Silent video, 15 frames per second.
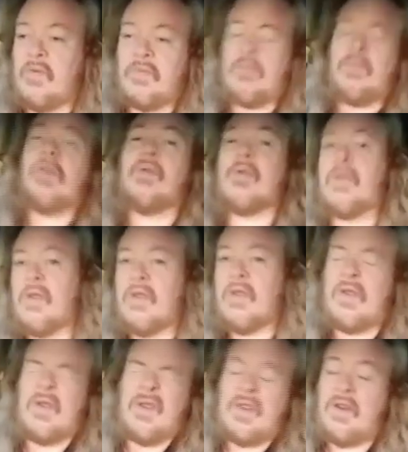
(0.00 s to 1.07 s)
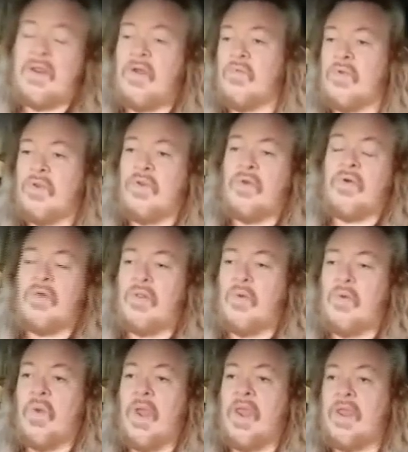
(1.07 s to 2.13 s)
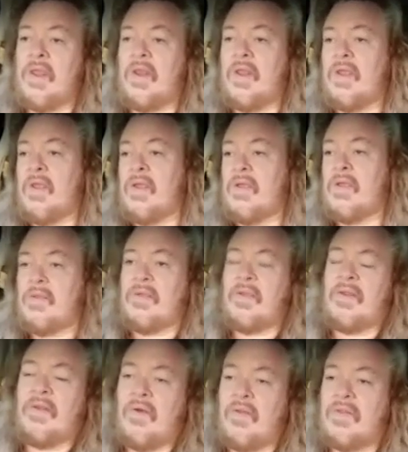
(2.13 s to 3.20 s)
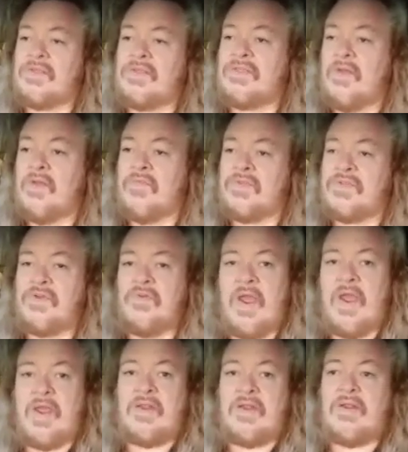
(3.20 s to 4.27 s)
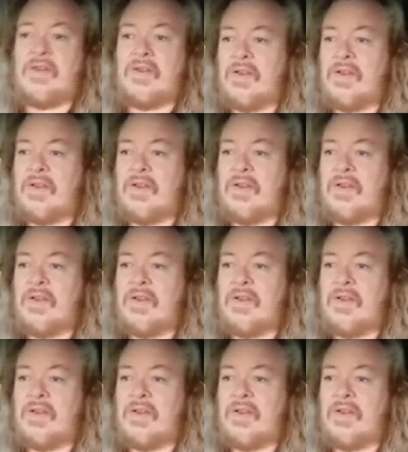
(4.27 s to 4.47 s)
But we're going to you know renewal, awakening. You know, all this stuff. It's great.